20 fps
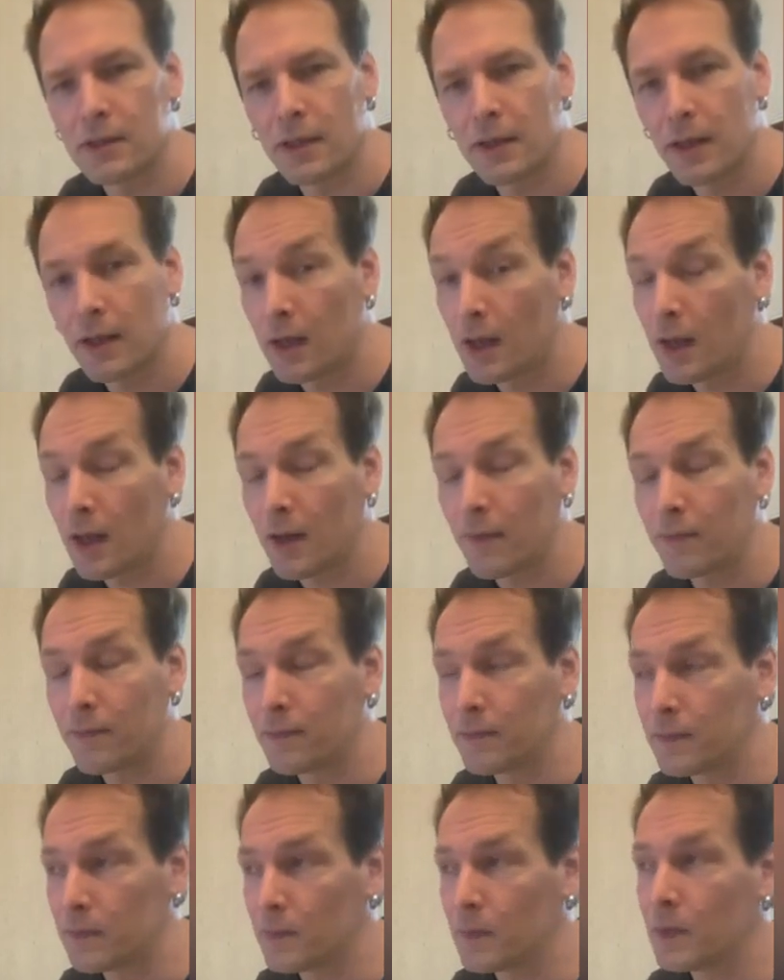And then I have a
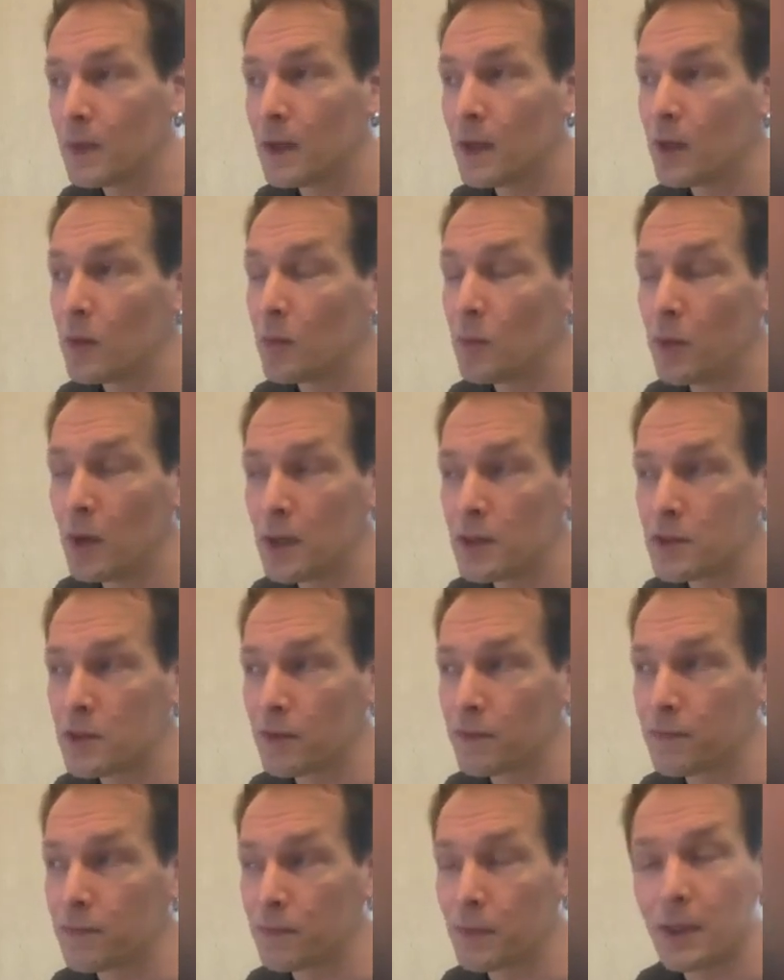bunch
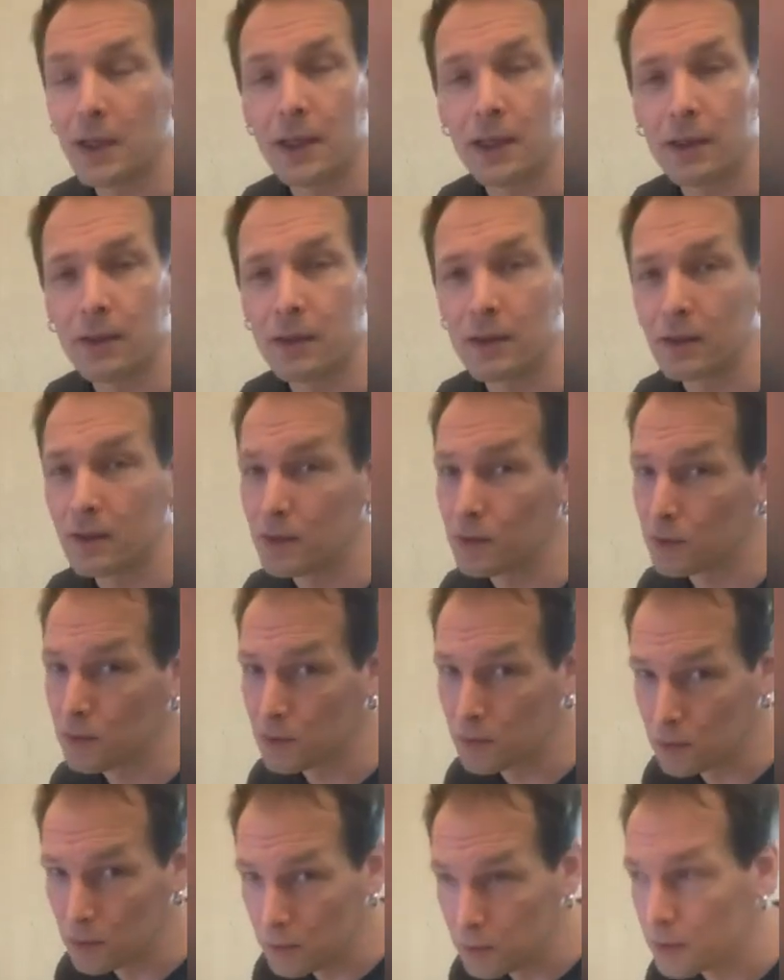of really
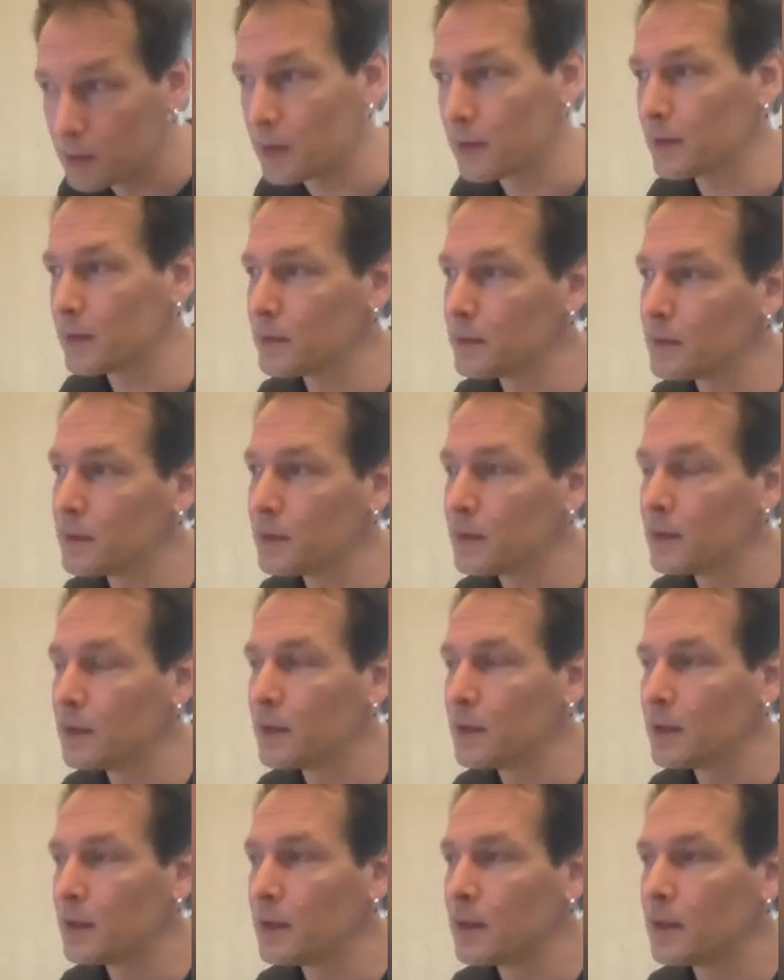good
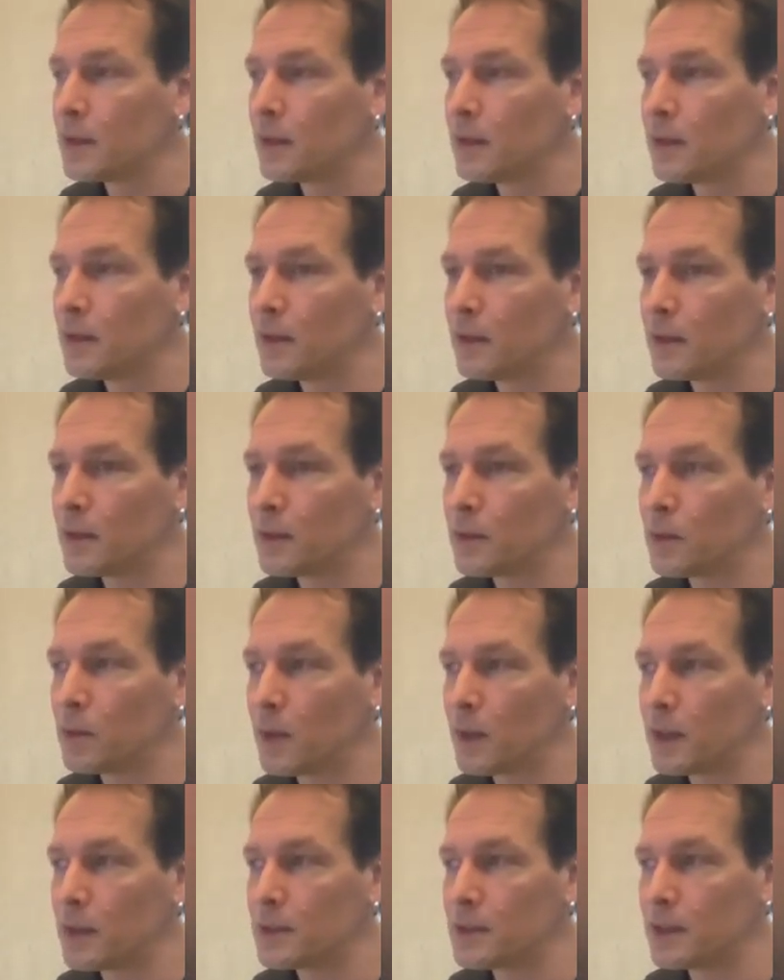
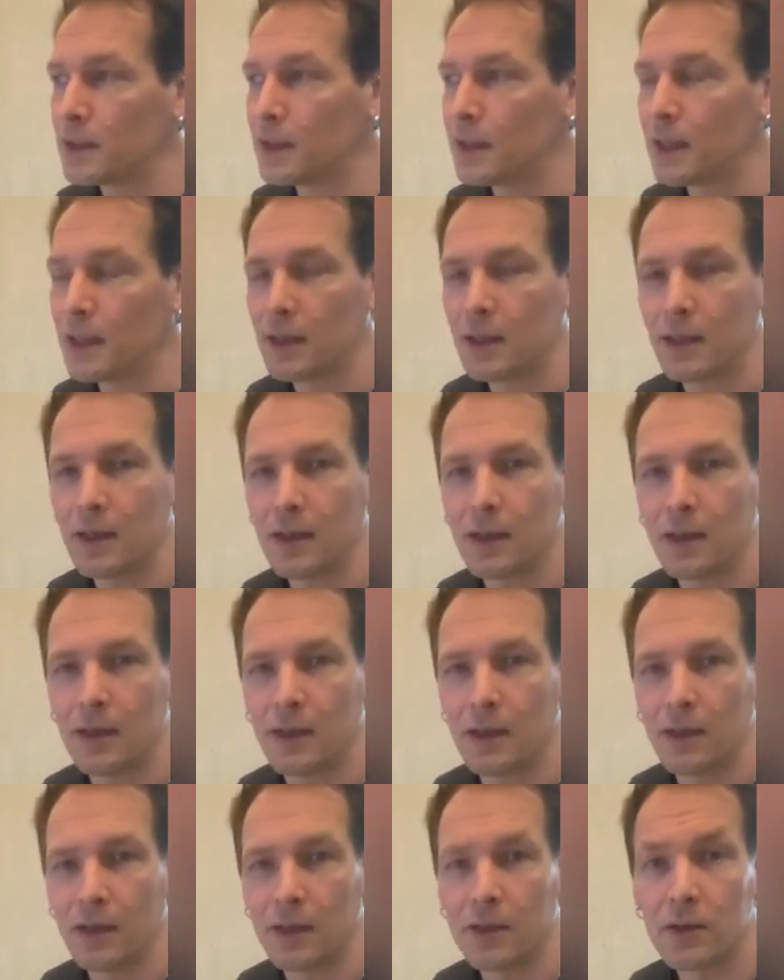quality
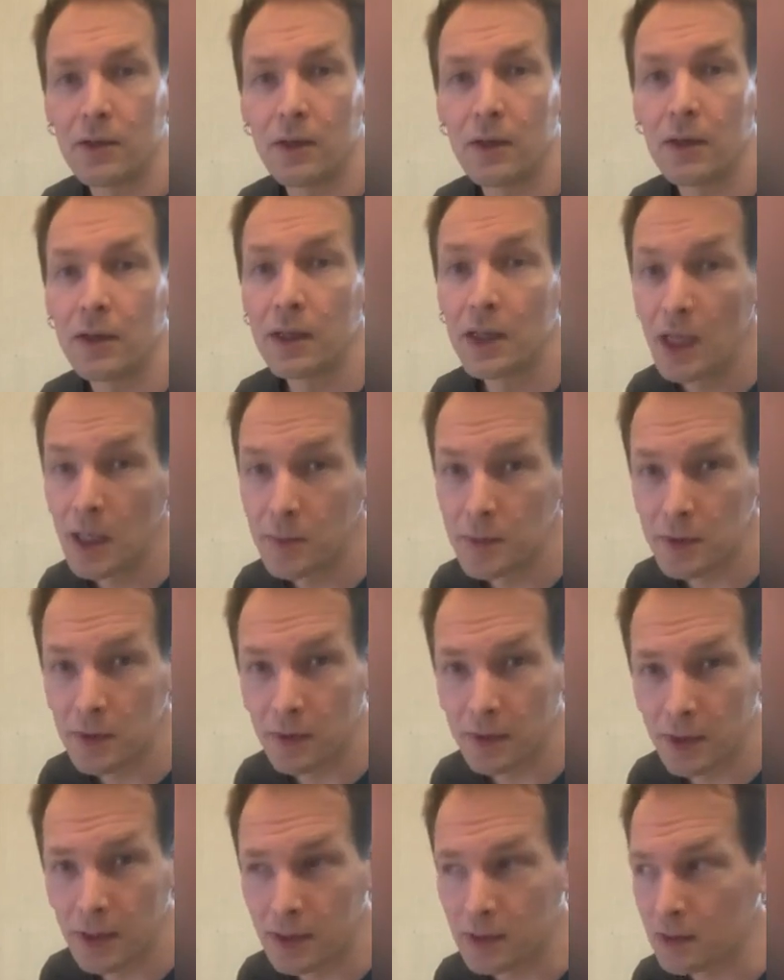
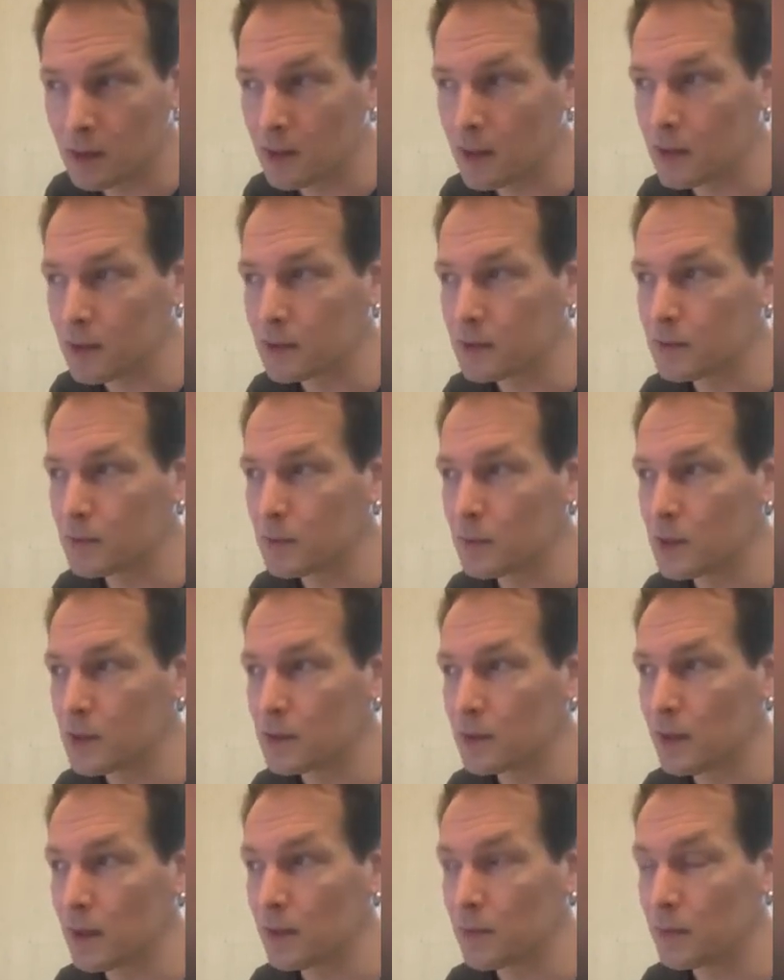Gibson guitars,
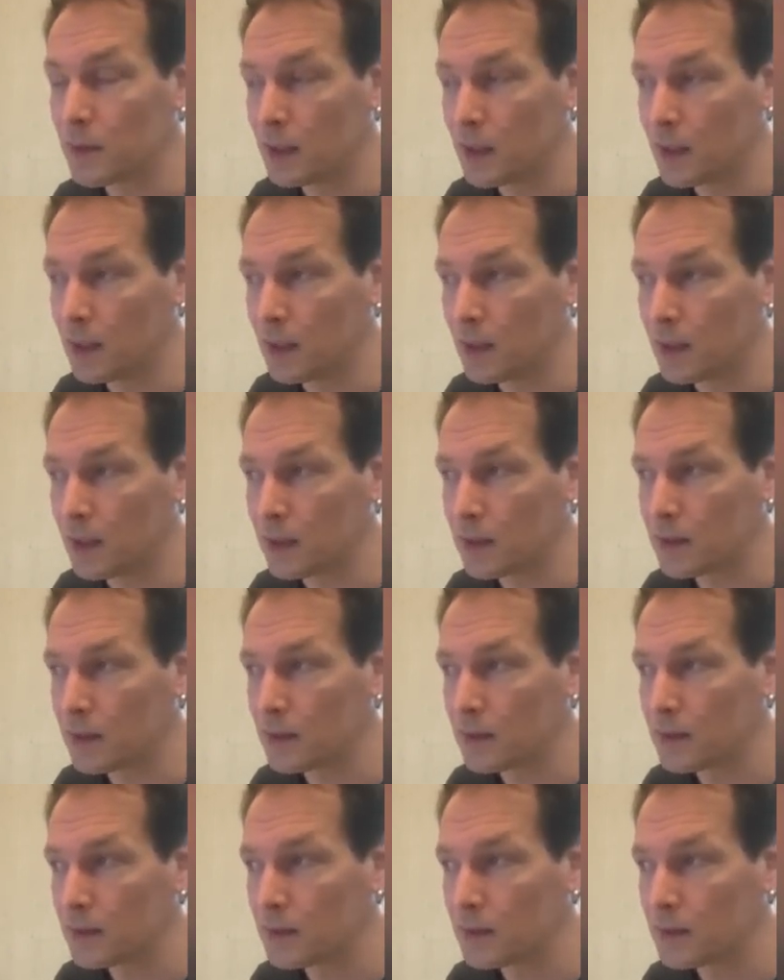which I really like.